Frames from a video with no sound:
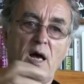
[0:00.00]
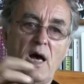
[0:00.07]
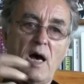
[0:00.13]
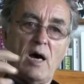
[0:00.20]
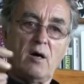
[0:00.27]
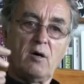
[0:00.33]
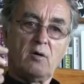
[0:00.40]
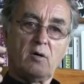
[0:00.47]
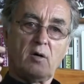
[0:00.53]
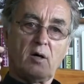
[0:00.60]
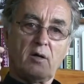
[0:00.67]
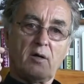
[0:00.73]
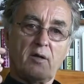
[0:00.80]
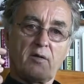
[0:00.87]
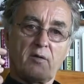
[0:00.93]

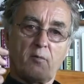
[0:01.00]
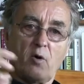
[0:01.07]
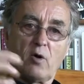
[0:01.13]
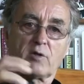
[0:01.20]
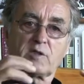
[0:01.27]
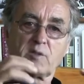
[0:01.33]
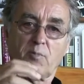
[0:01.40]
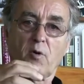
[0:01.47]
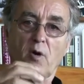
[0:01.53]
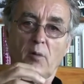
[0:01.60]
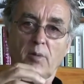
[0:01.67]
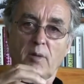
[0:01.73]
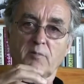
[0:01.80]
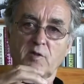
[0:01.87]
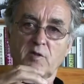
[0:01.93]
how the world's
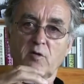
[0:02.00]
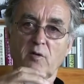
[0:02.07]
problems